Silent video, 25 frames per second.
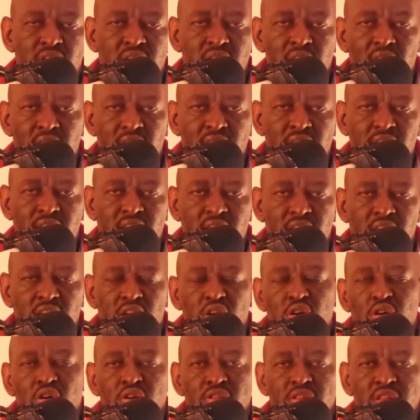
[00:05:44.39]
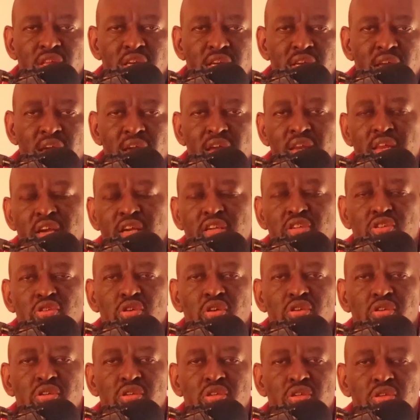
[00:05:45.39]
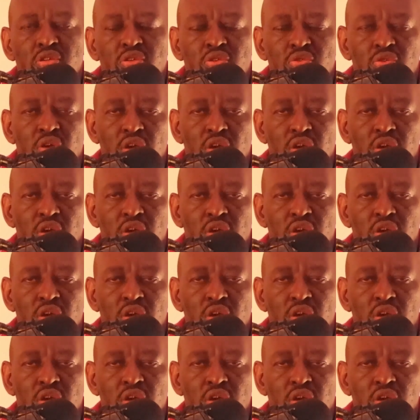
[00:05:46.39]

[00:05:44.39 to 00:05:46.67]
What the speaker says: clarity on the direction